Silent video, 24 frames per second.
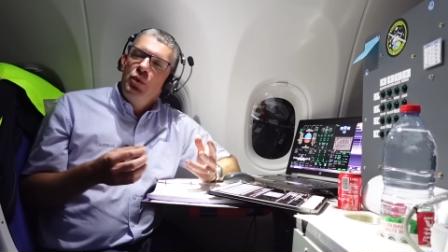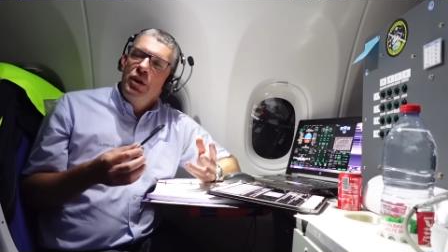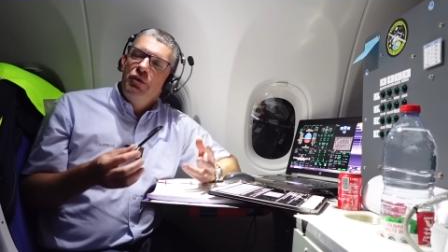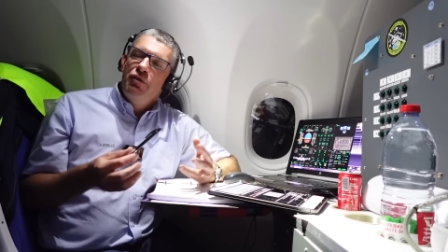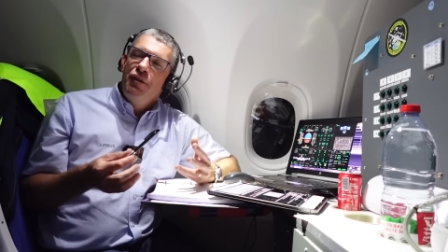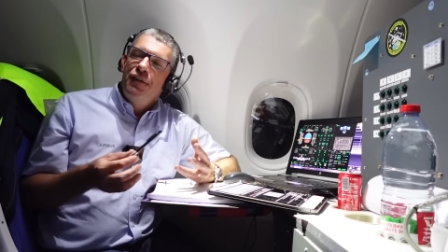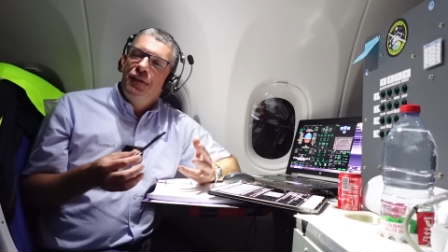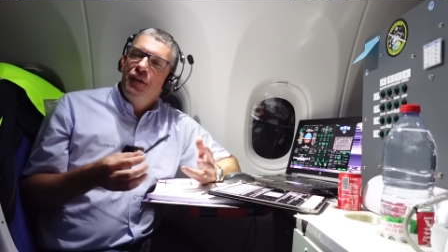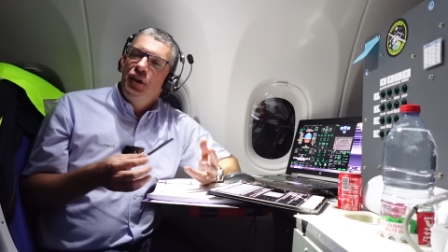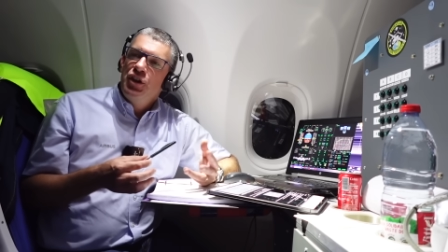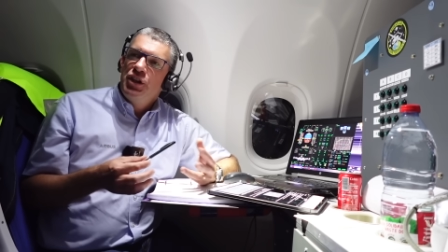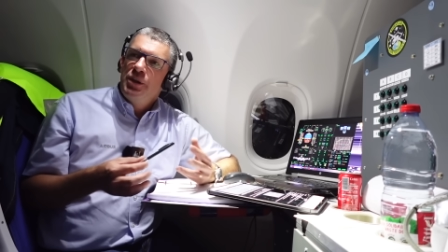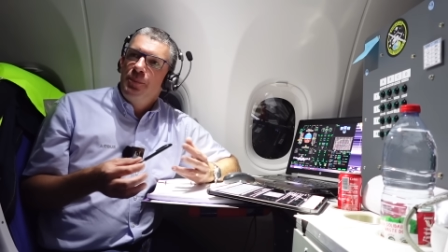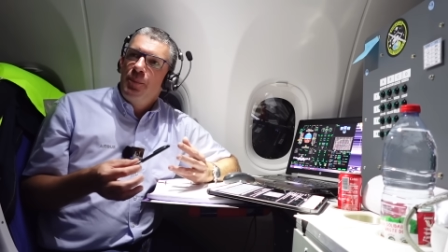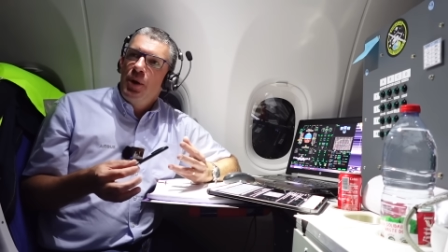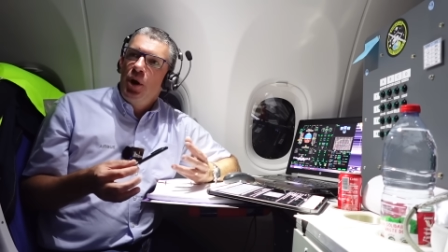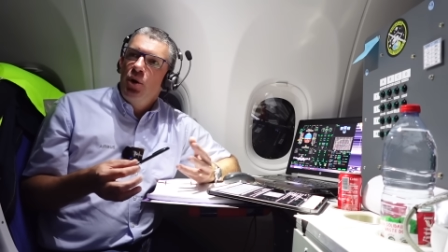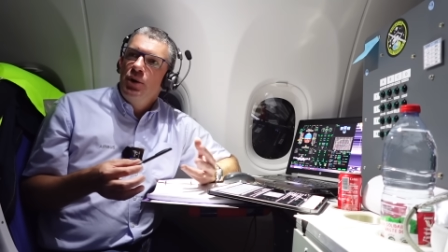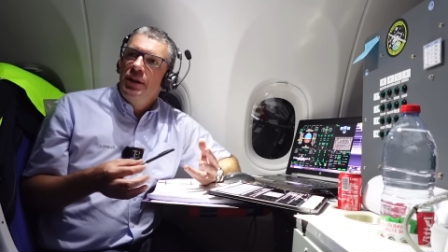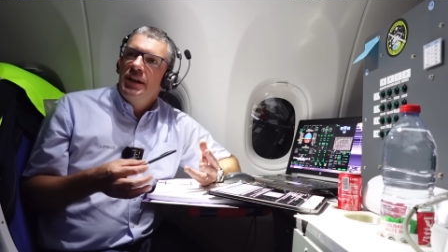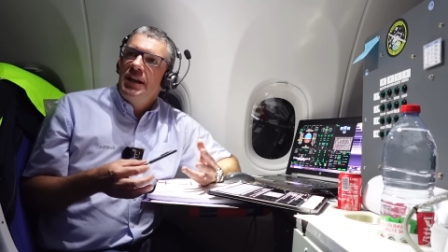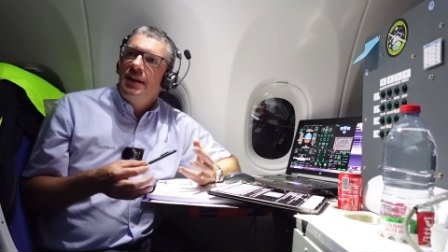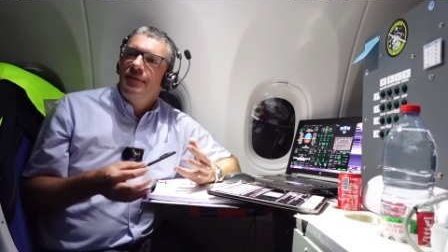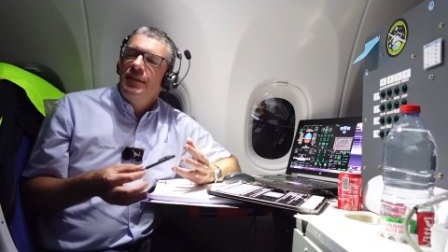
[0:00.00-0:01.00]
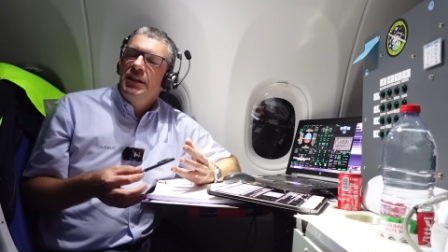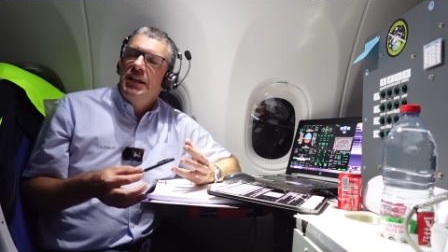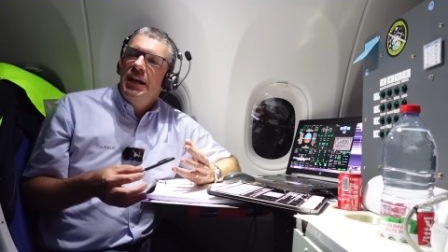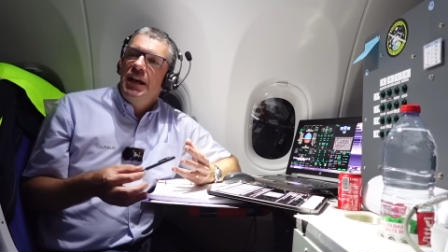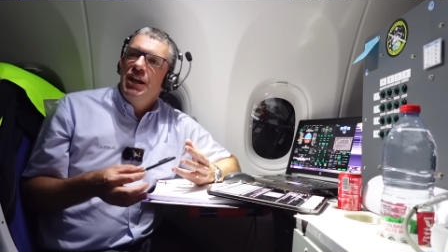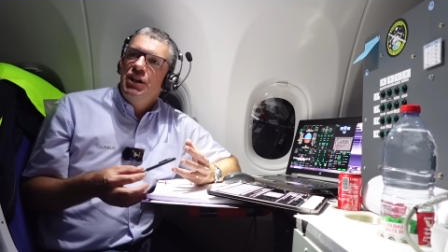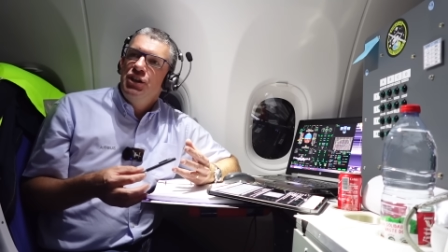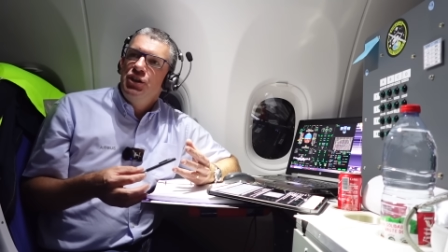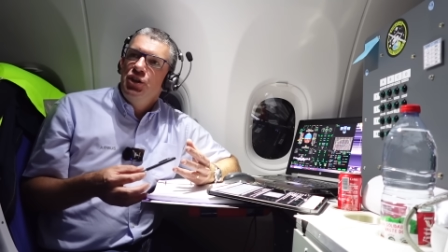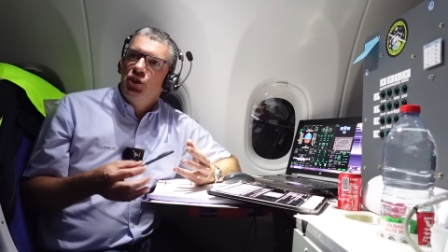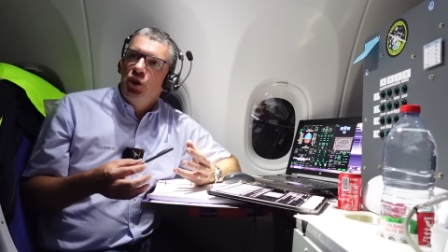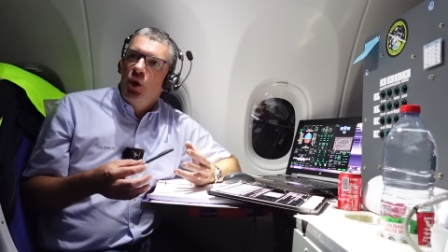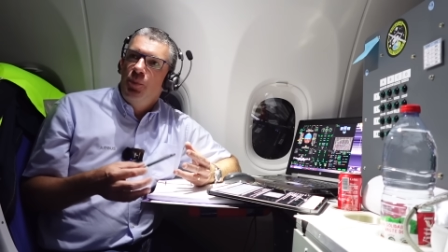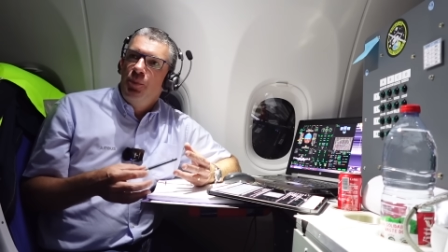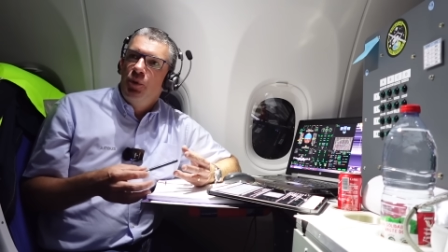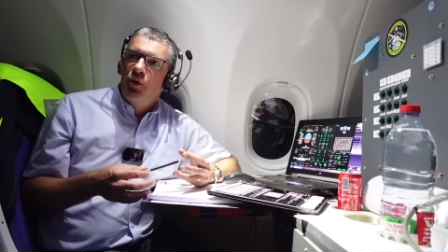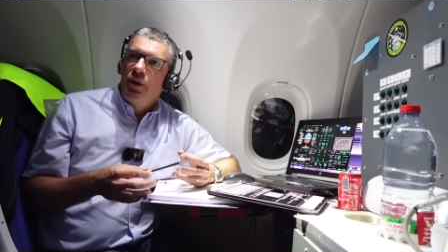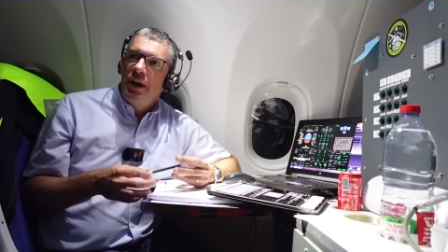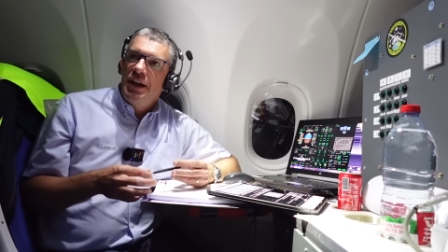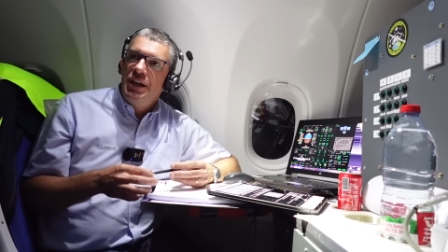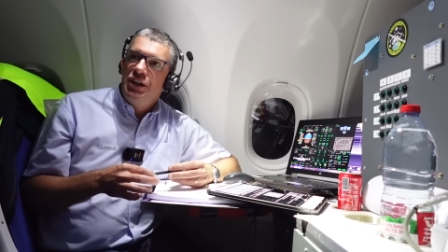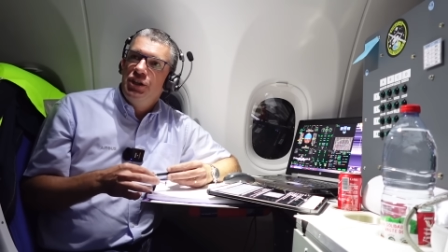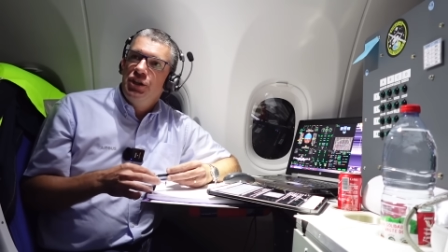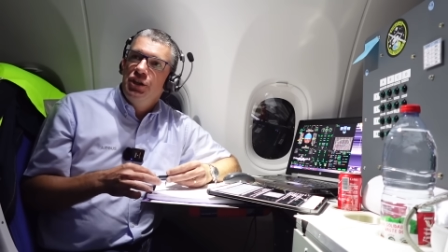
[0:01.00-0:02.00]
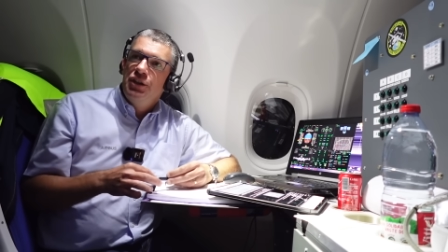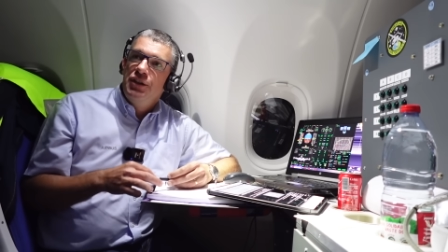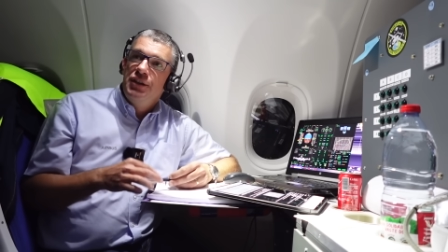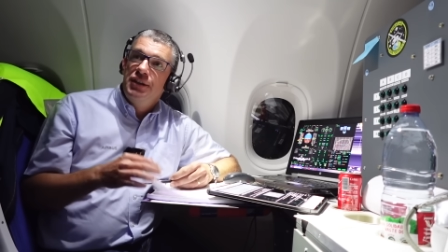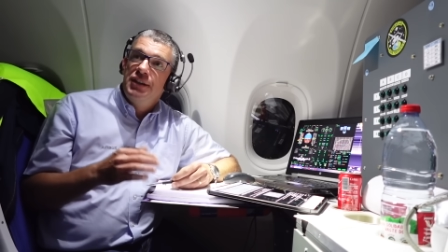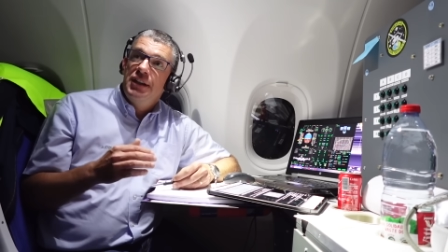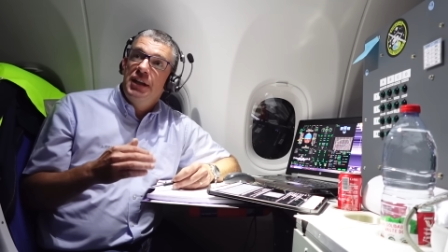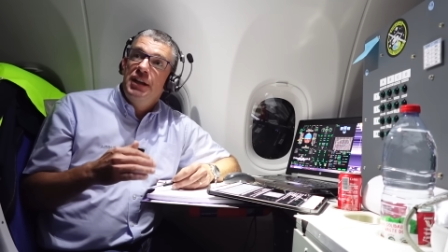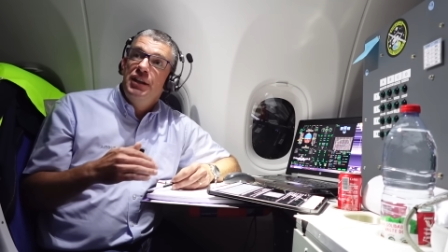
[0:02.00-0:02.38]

We refer to polar navigation as operations